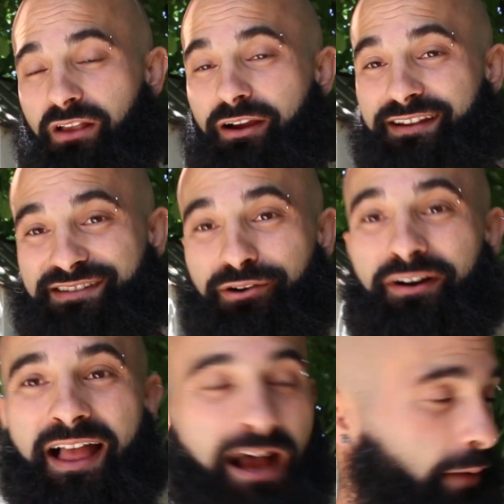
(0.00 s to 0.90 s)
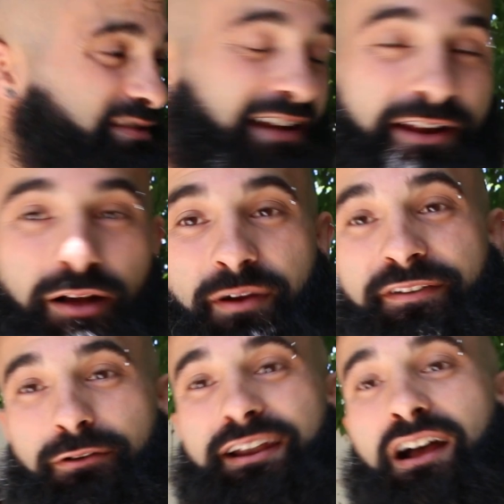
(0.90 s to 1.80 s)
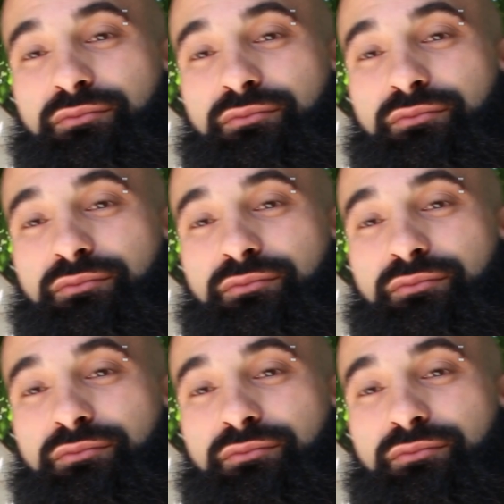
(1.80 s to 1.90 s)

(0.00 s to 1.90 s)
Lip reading: All right, so I'm standing on my feet right now.